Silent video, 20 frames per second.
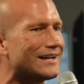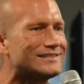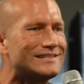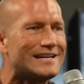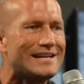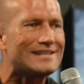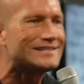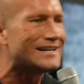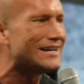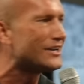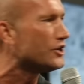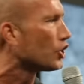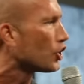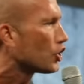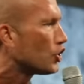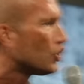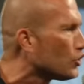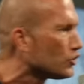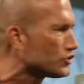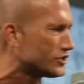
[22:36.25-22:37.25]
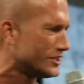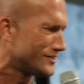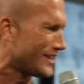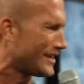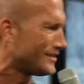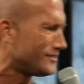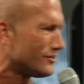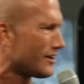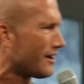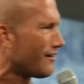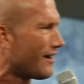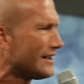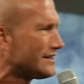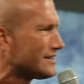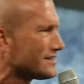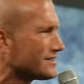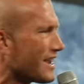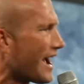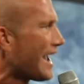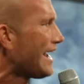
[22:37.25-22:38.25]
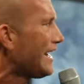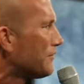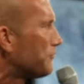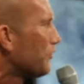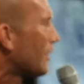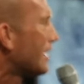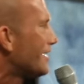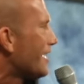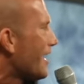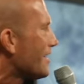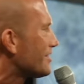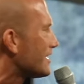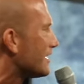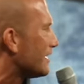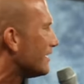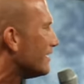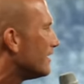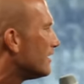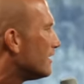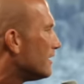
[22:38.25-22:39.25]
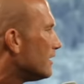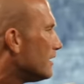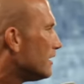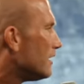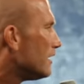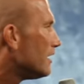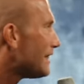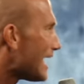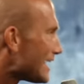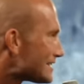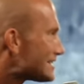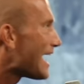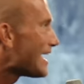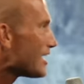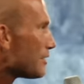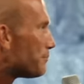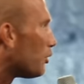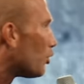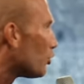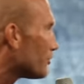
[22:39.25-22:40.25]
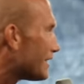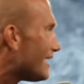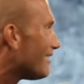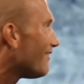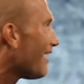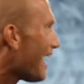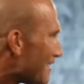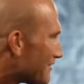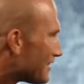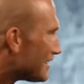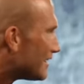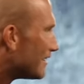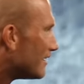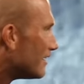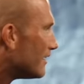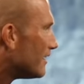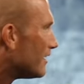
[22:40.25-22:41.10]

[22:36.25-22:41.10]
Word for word: it's easy and you're cool, she's like, dude, I like this guy. ain't afraid of nothing. That's how you pull the 11.